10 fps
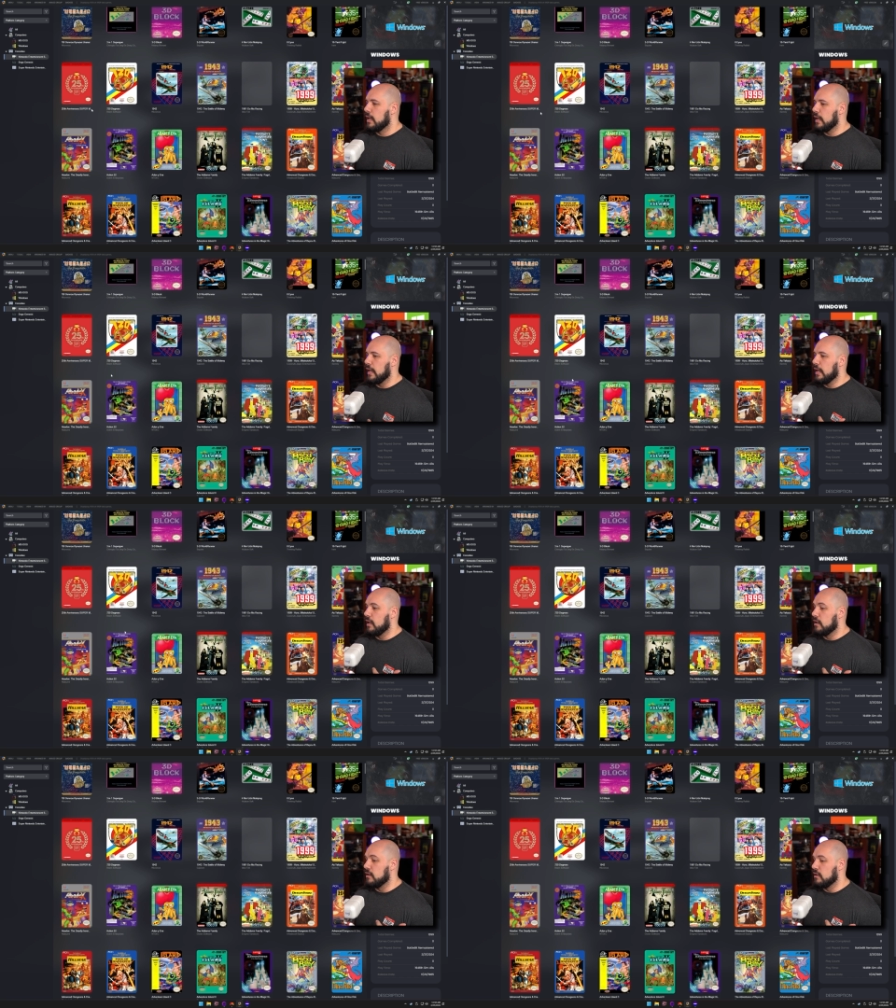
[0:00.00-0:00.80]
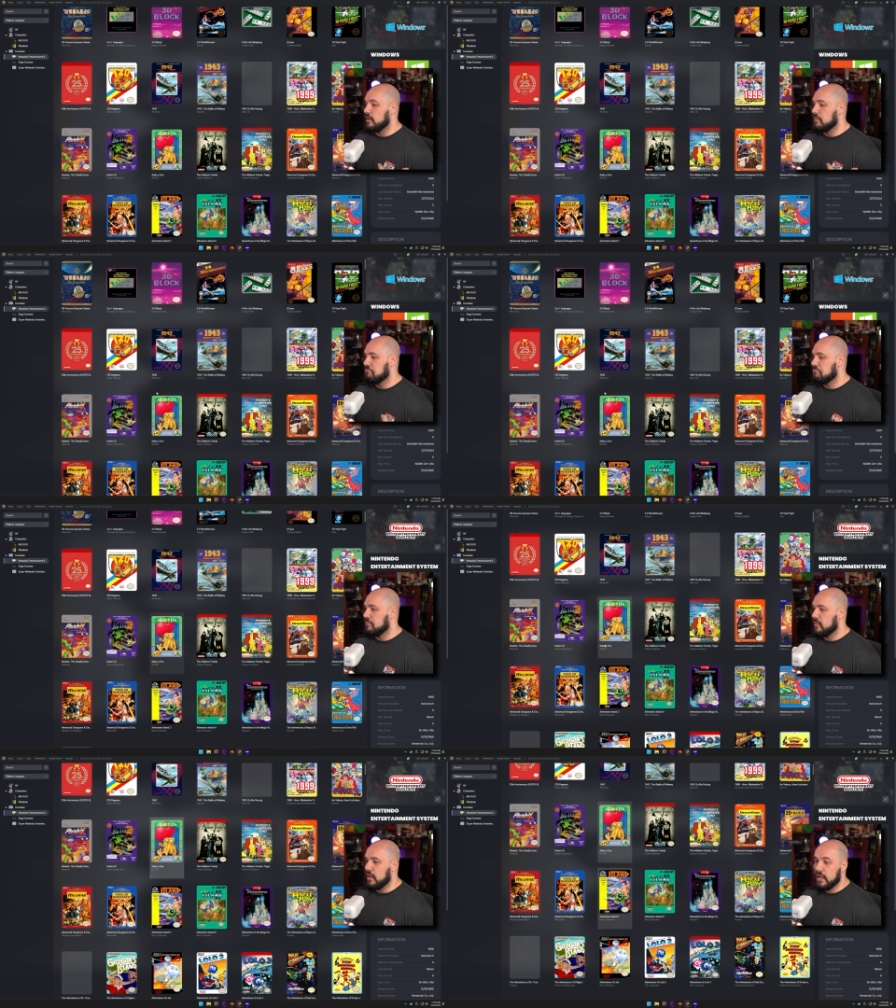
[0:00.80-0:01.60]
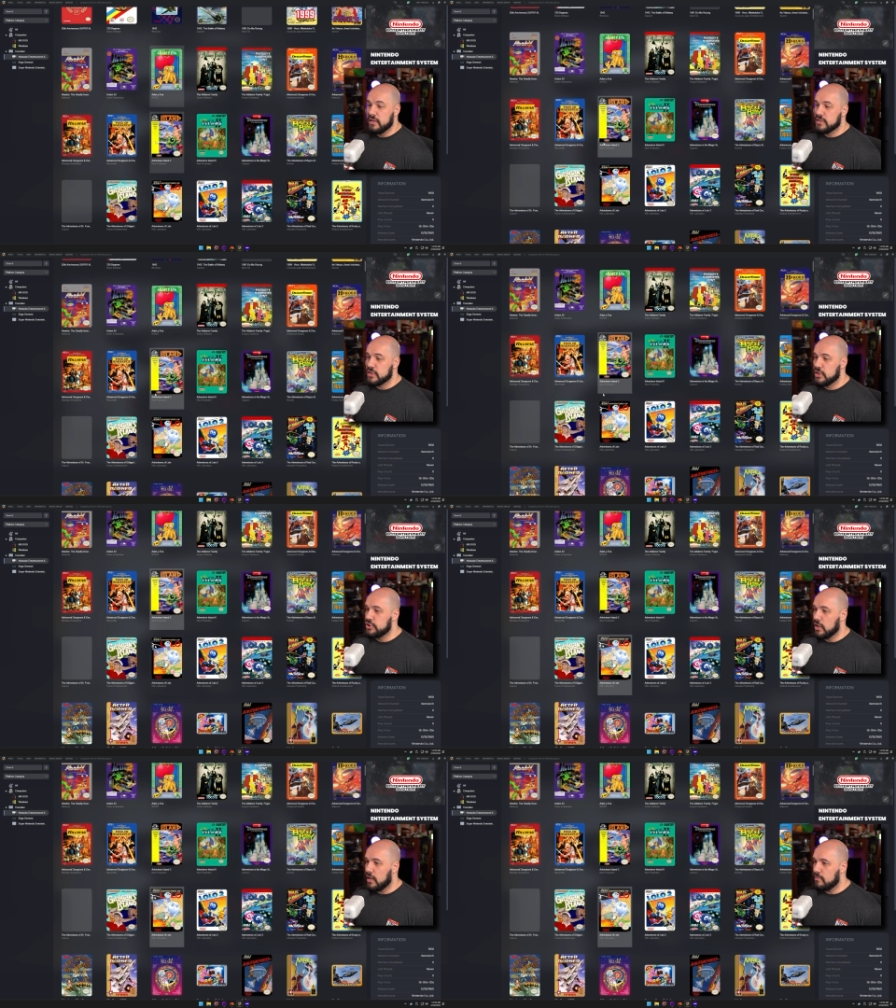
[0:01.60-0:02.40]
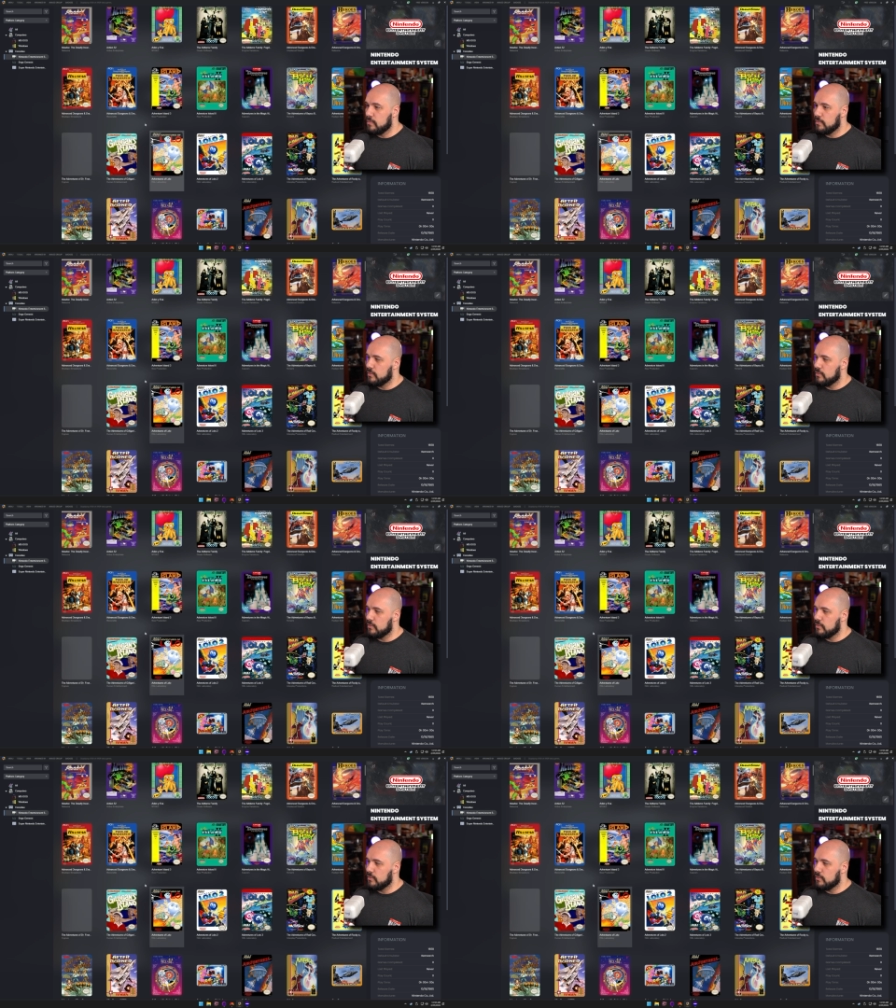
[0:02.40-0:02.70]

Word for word: And it does a good job.